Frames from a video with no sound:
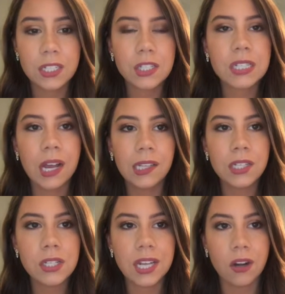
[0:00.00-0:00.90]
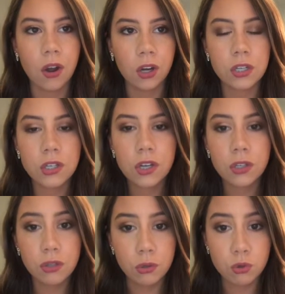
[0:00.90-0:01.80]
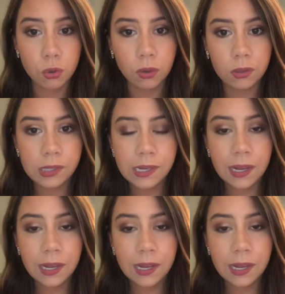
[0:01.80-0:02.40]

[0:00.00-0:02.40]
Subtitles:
just colors that aren't neutral,